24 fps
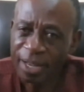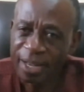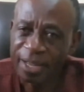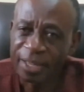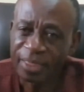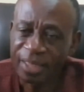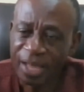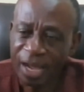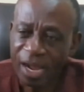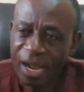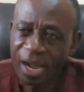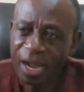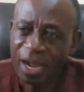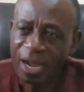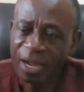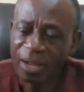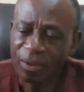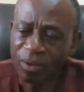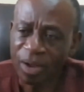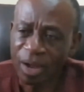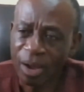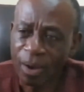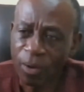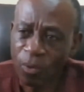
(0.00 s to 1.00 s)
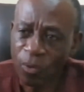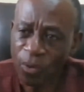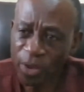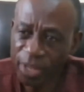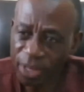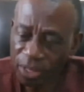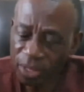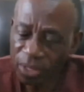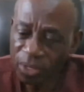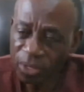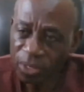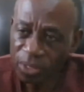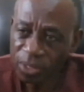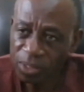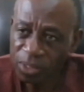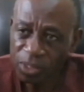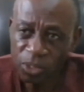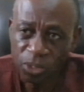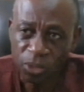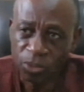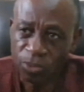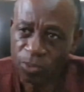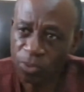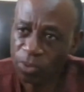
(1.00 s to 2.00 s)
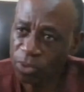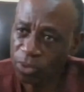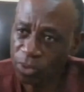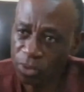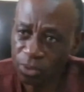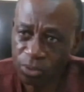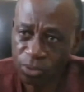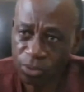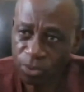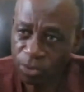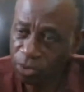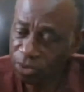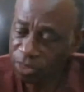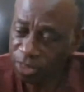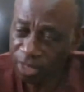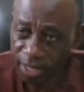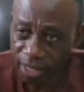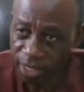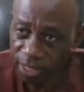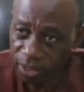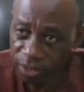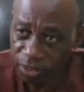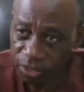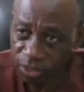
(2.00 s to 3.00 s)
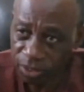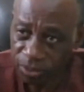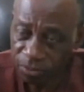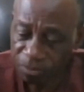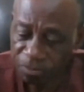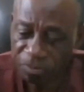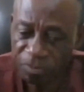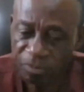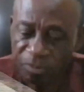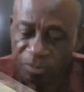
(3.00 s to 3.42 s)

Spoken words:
either I win or nothing else.